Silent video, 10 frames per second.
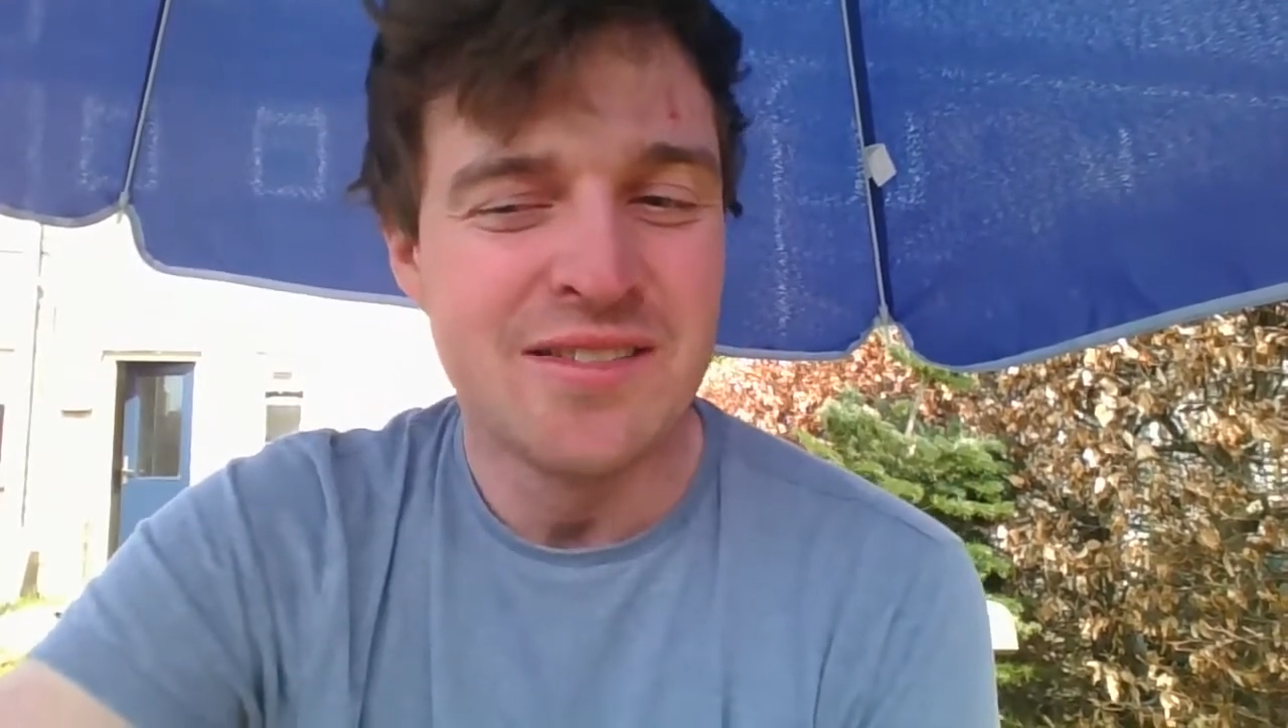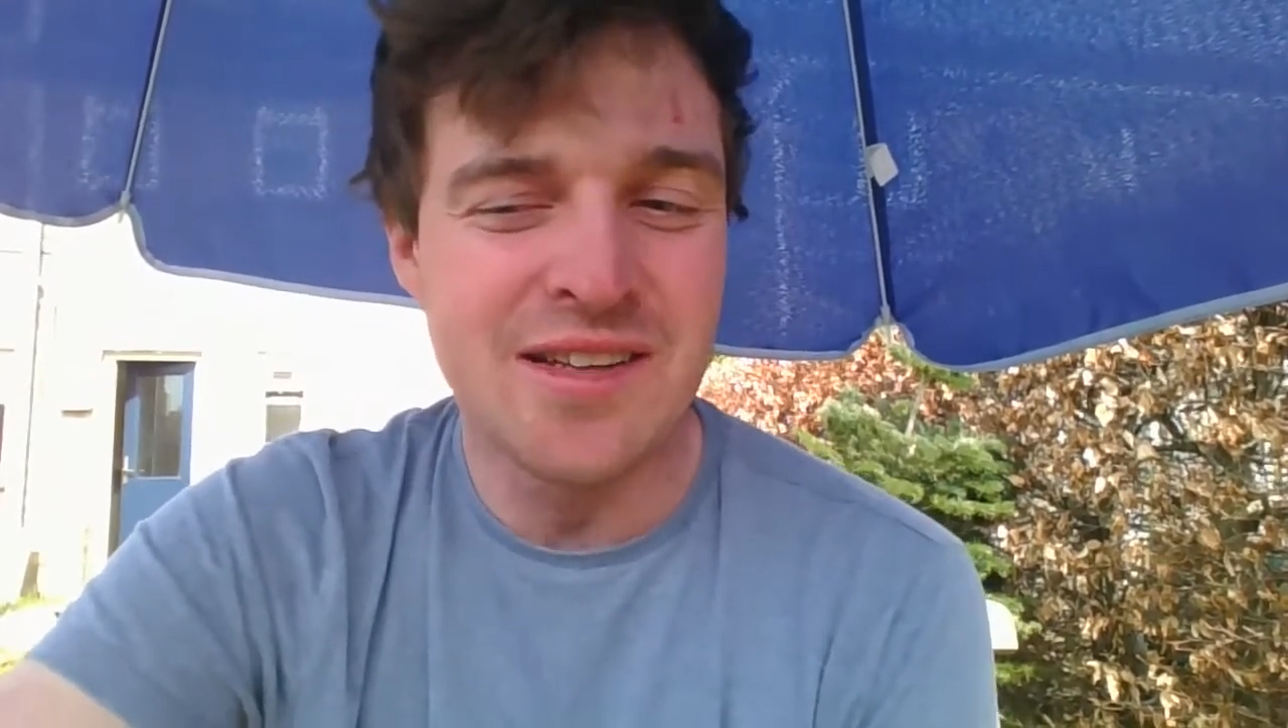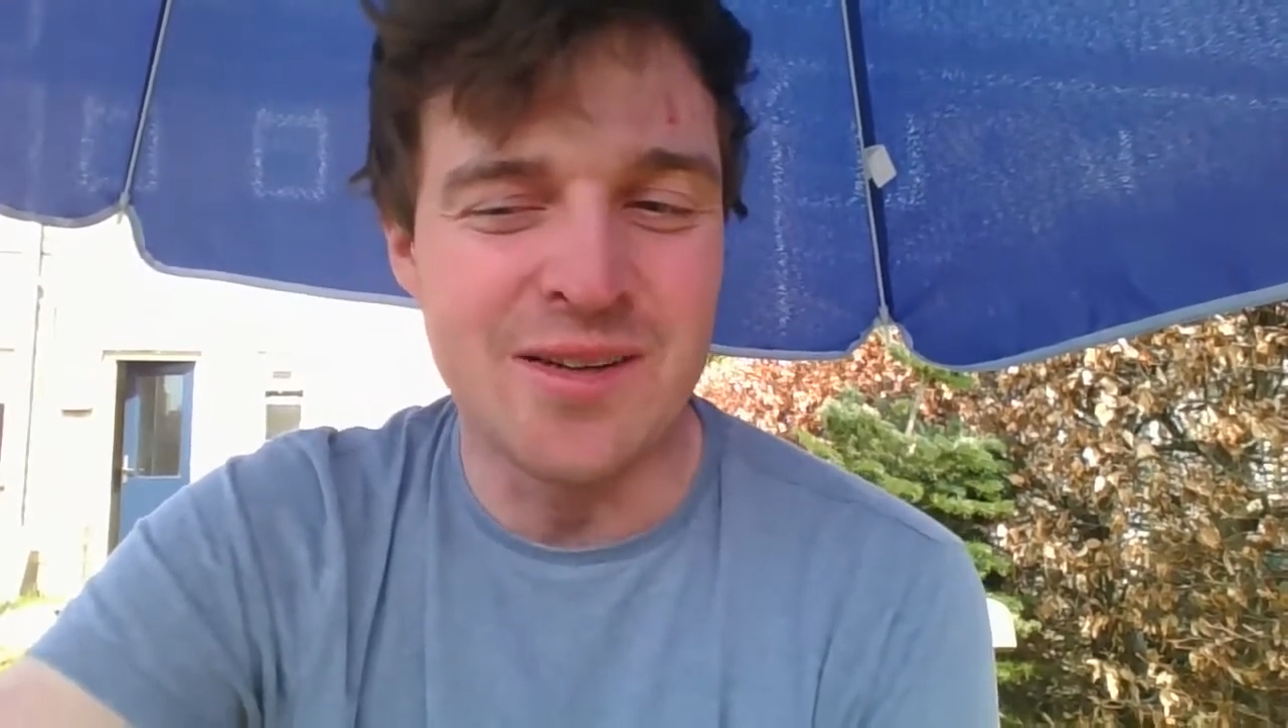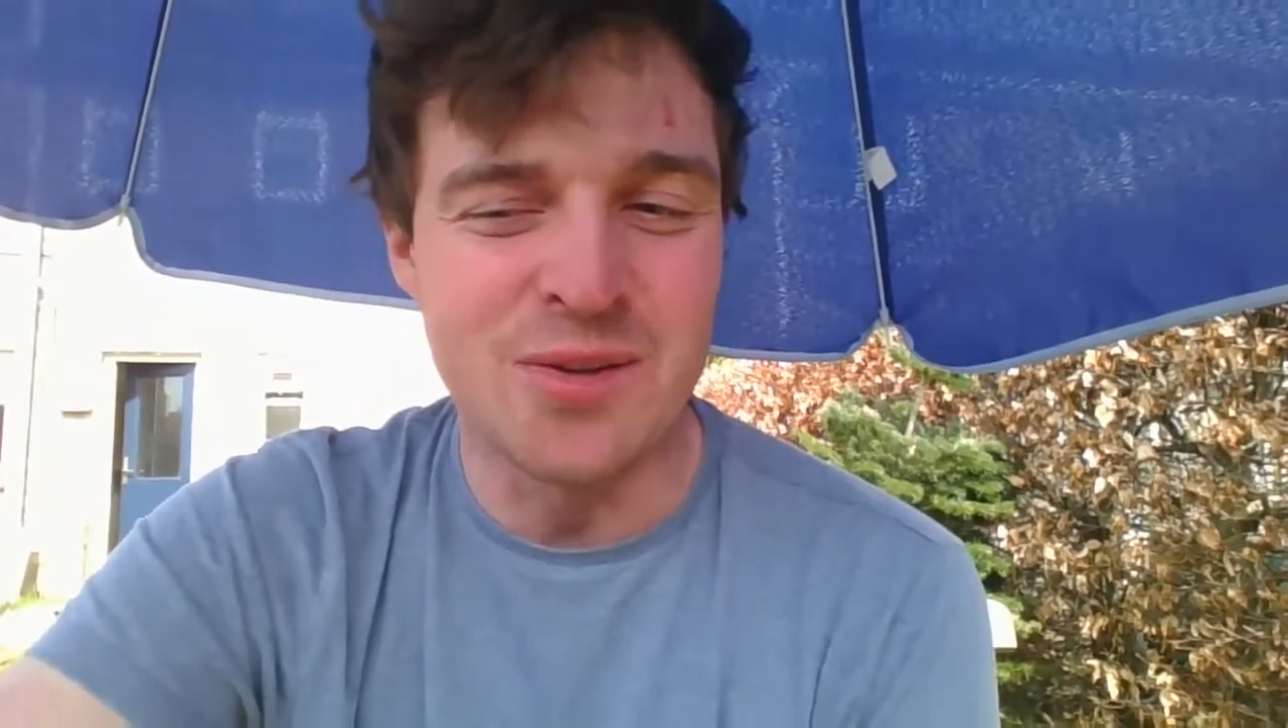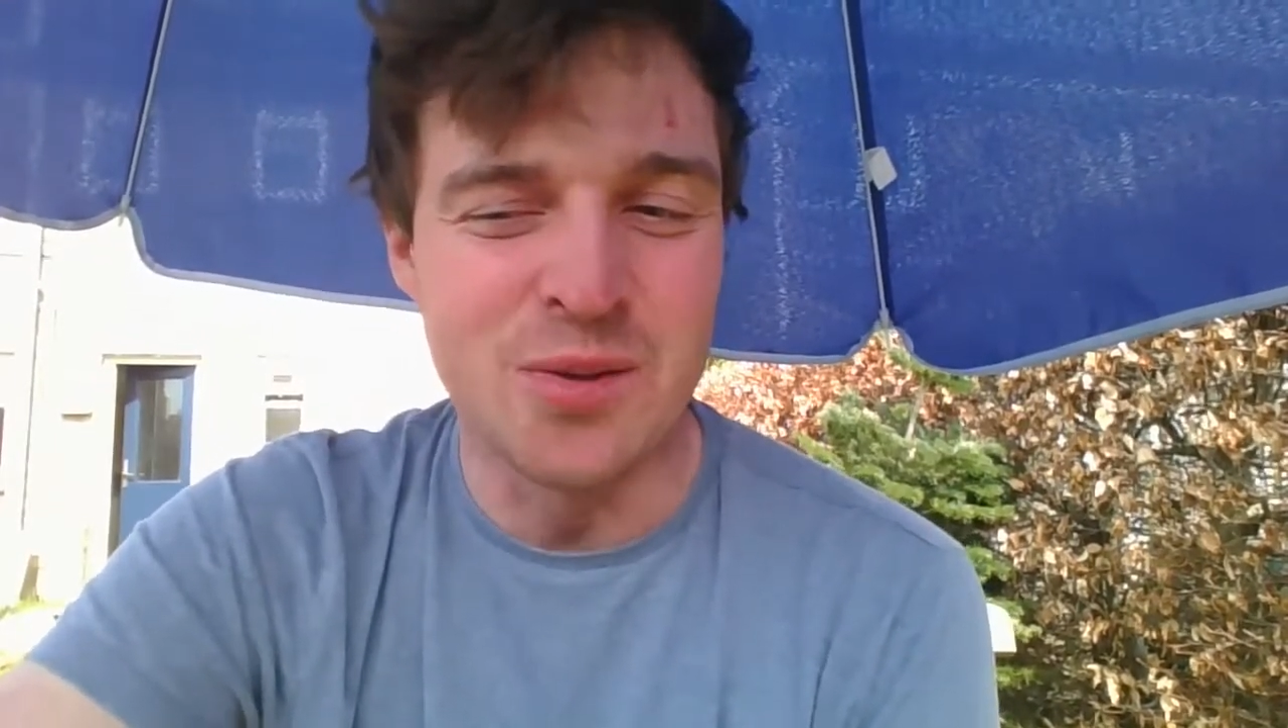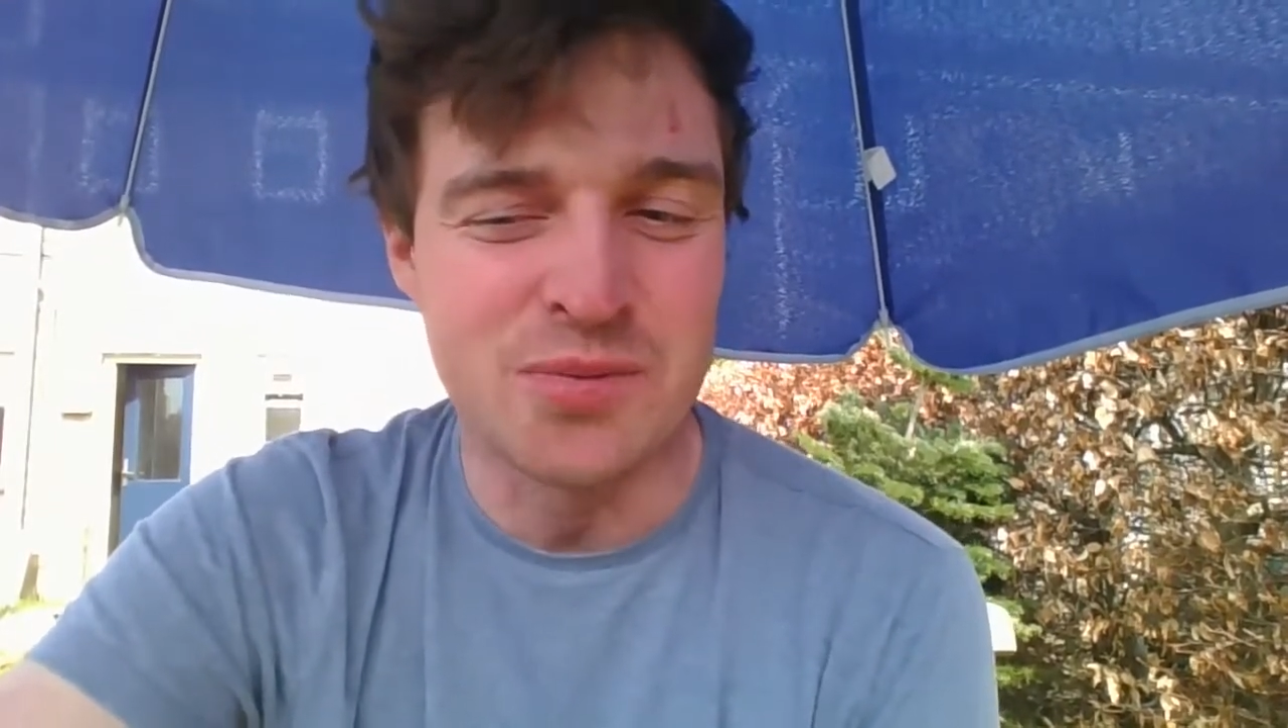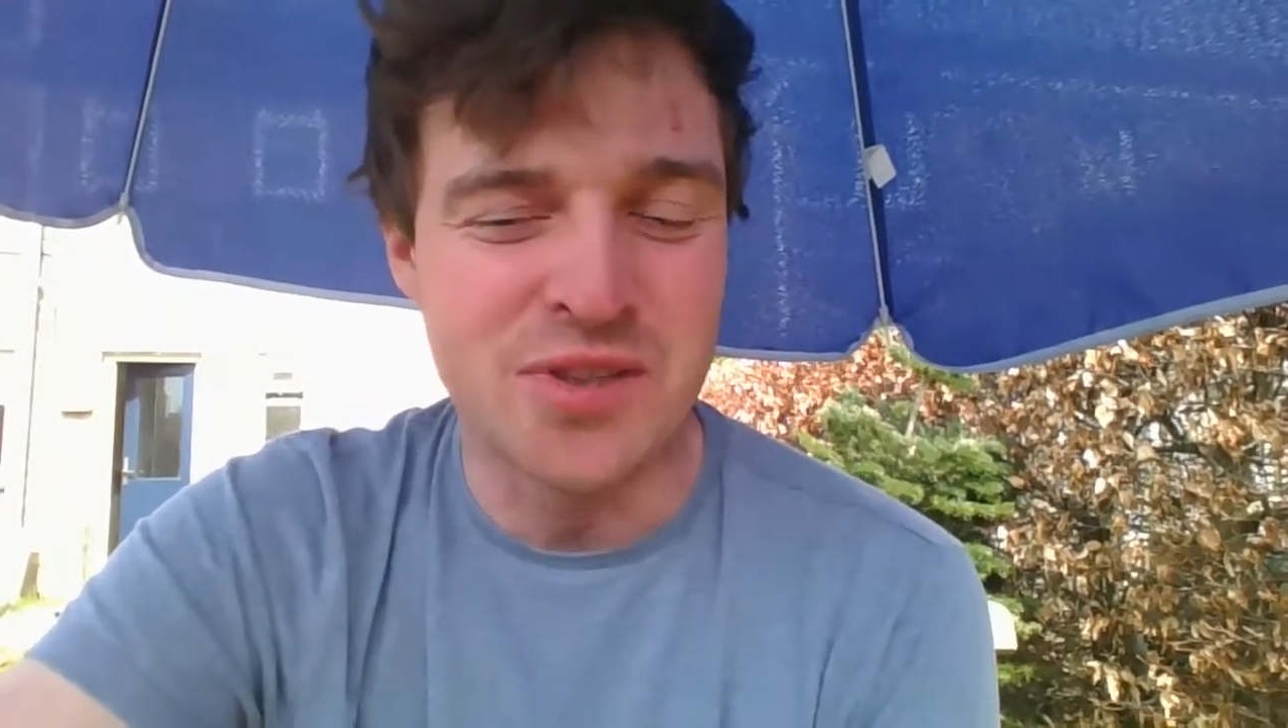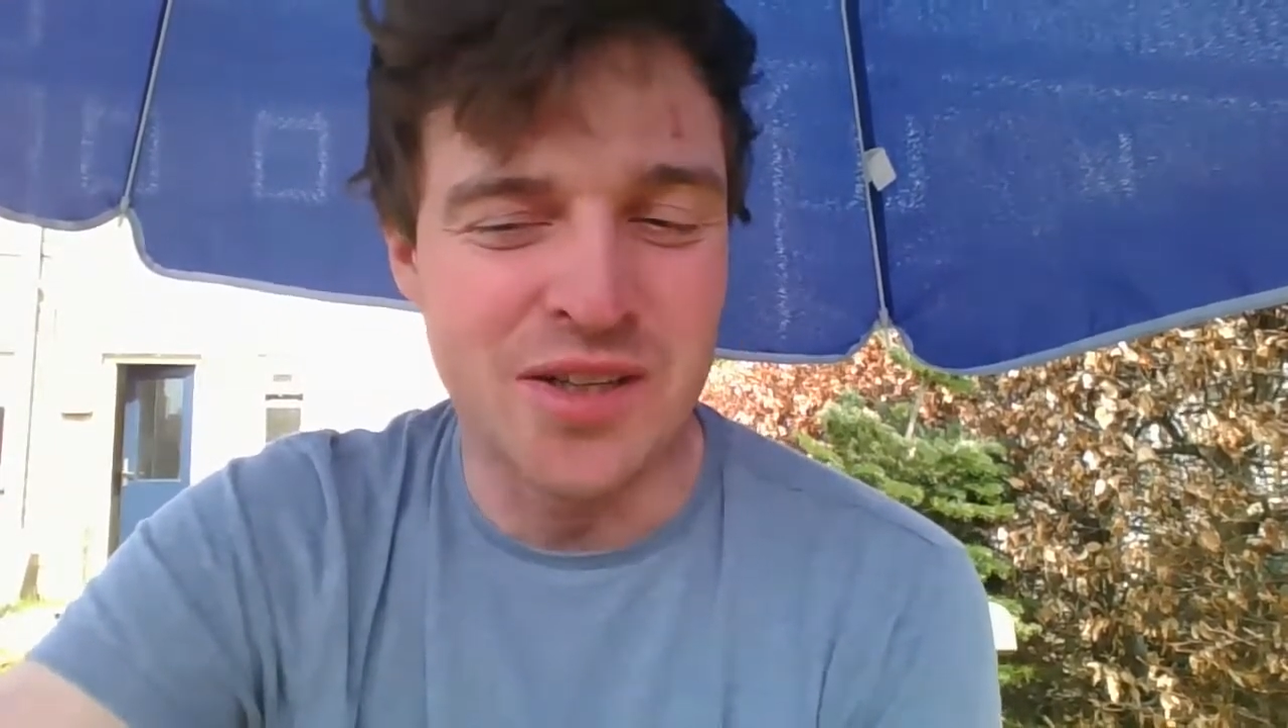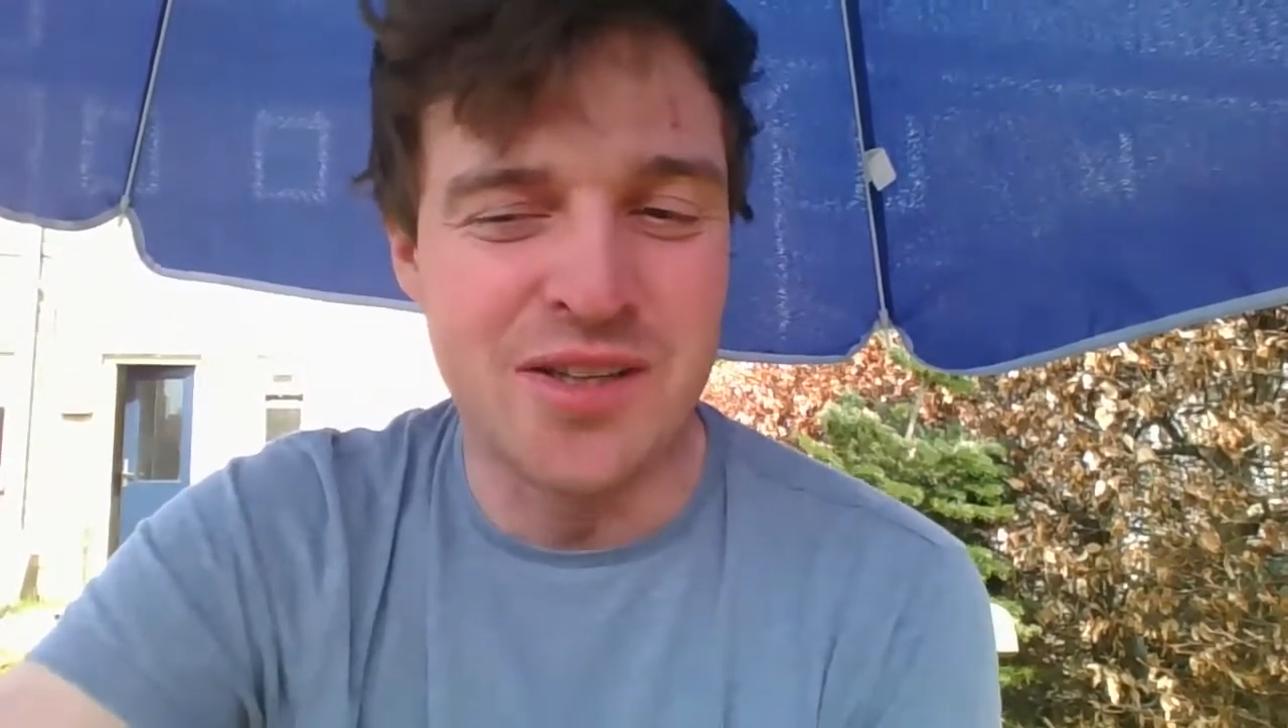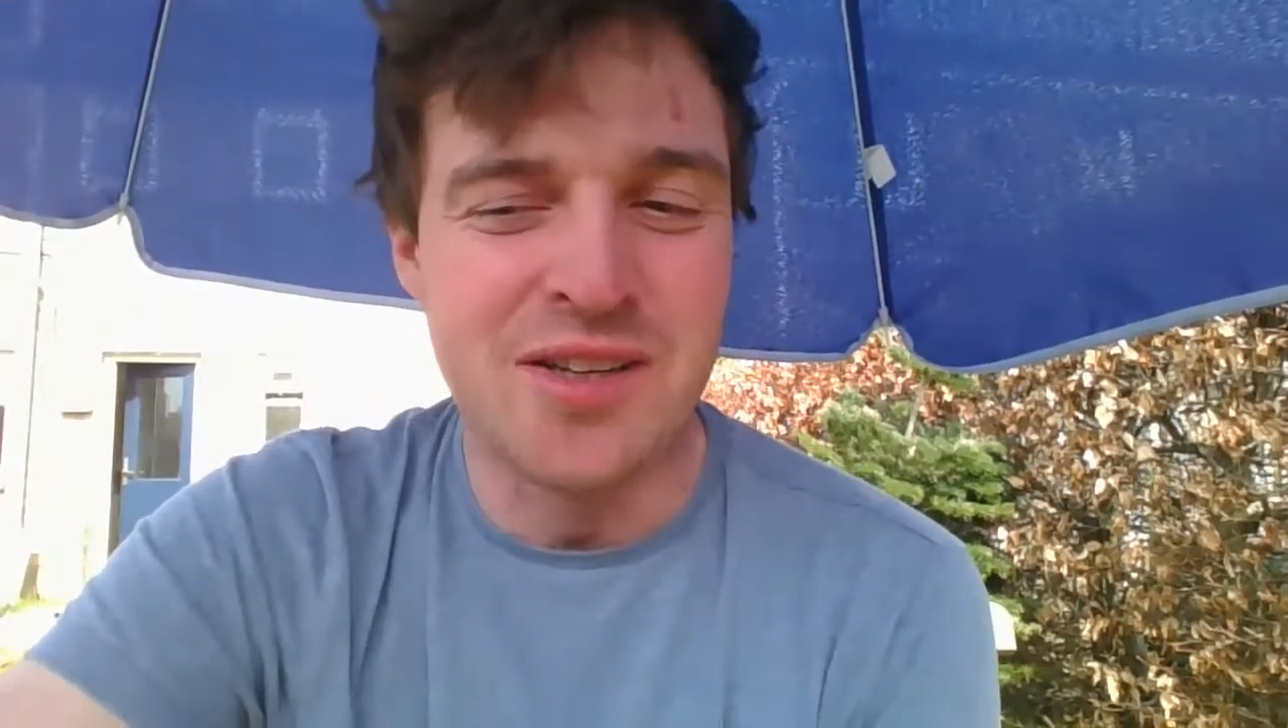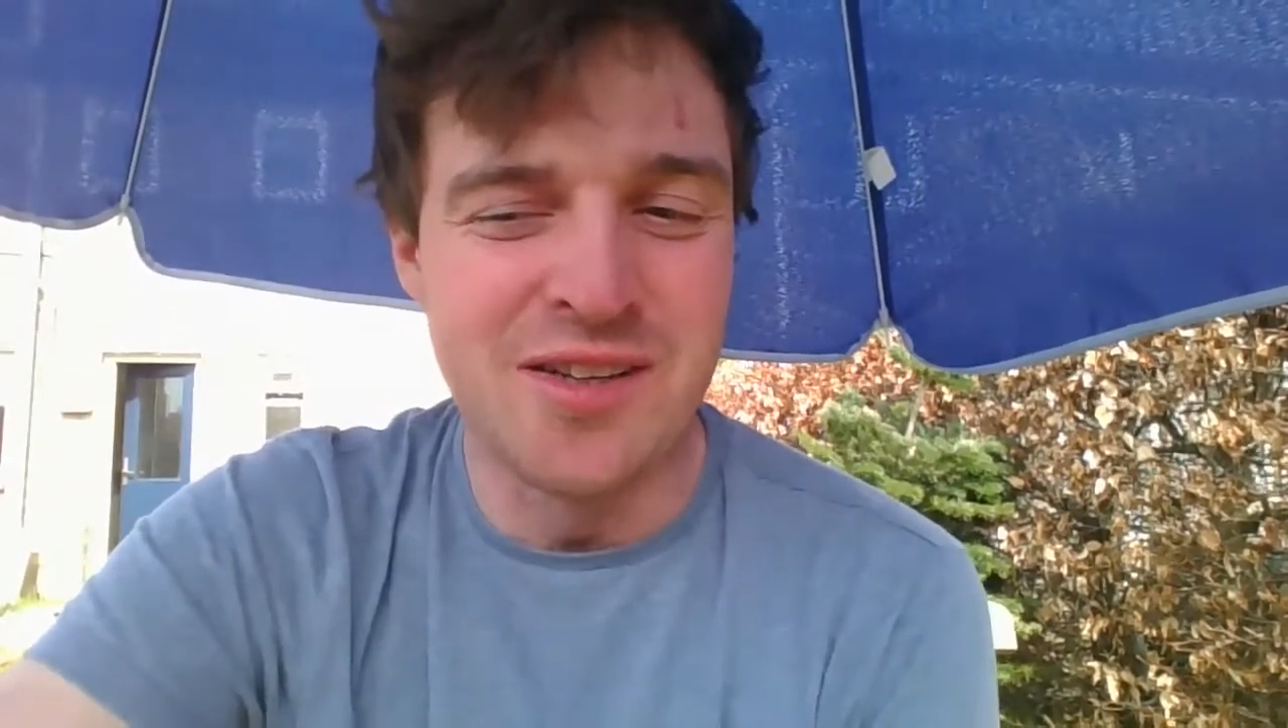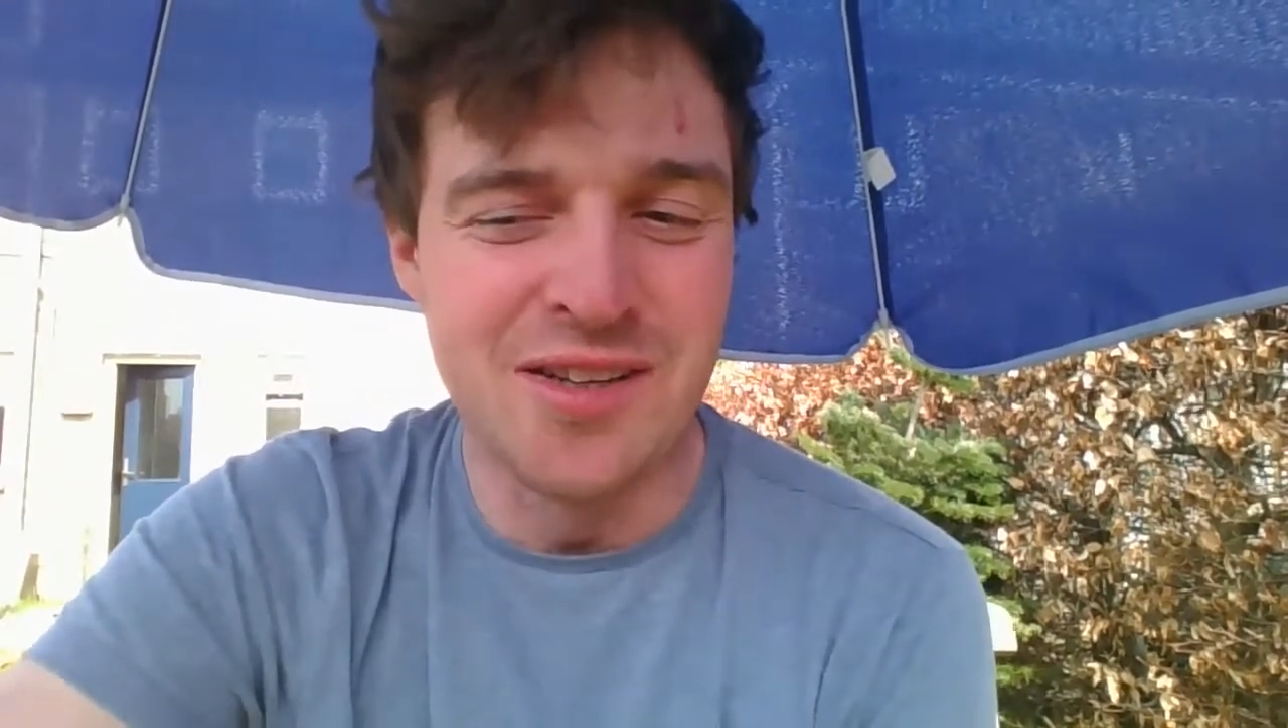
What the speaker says: That Orbiter.